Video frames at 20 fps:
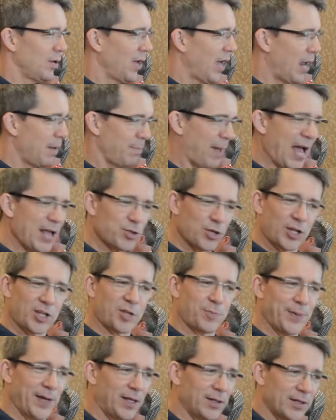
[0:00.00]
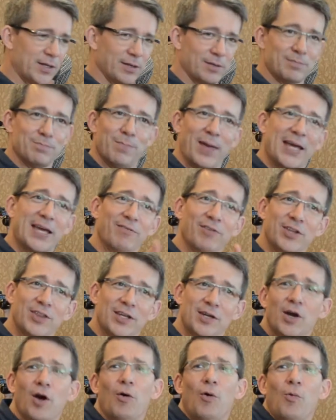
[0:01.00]
a magic spell could make
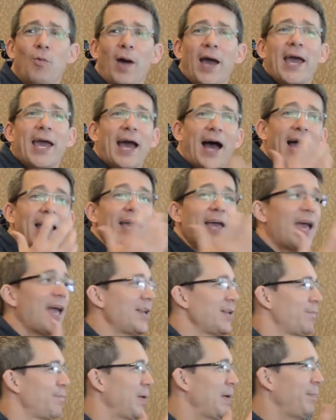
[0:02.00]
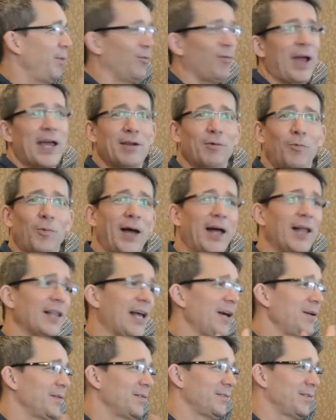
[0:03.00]
everything go away. And people write it well.
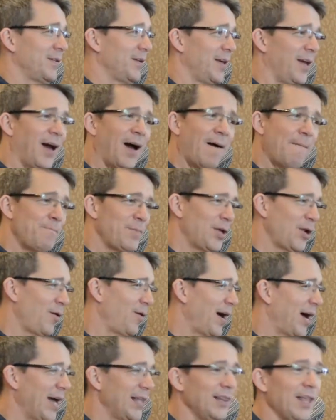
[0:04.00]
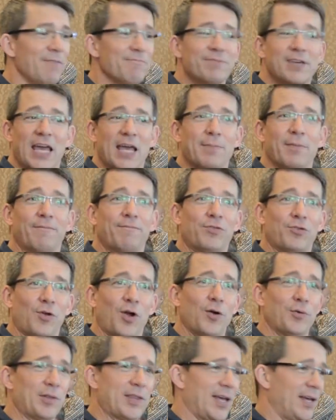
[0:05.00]
I love Game of
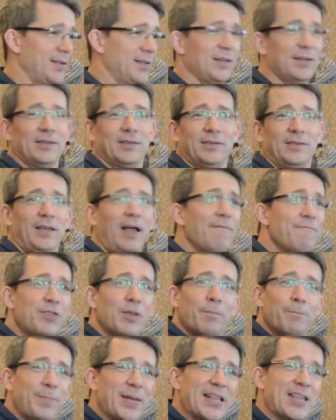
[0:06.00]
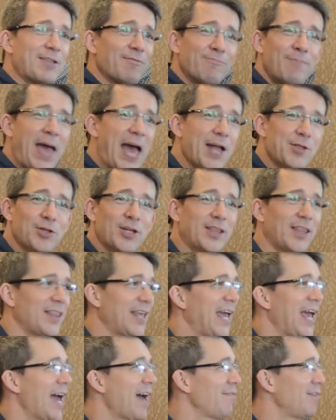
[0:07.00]
Thrones. I love the bits of magic that
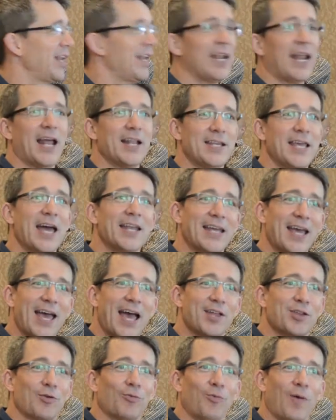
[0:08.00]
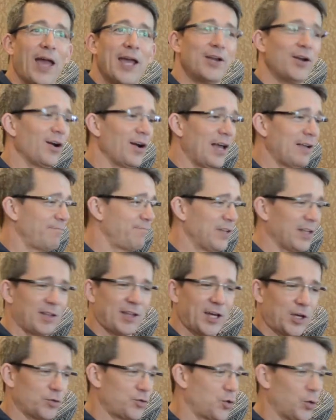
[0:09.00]
they have in it, and yet as a writer, it feels
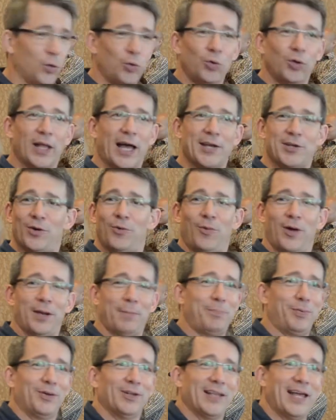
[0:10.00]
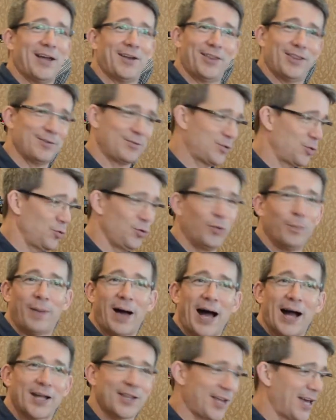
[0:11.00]
like a tool I don't want to pull out of the
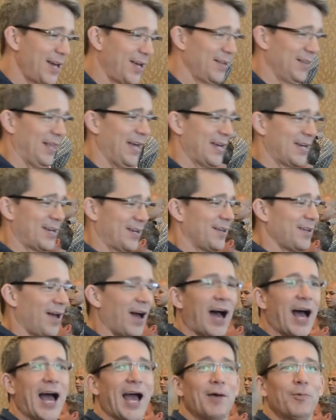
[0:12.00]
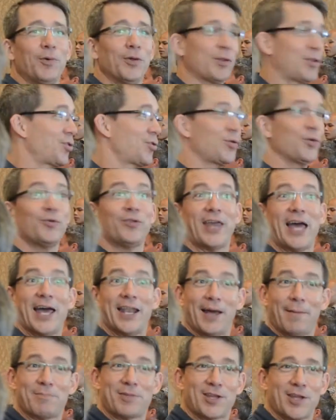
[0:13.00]
toolbox. I will screw
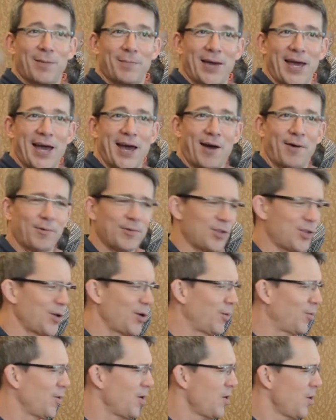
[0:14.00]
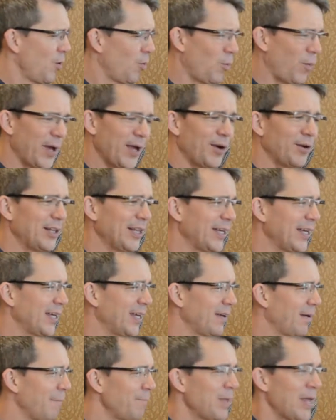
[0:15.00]
that up somehow. So weirdly,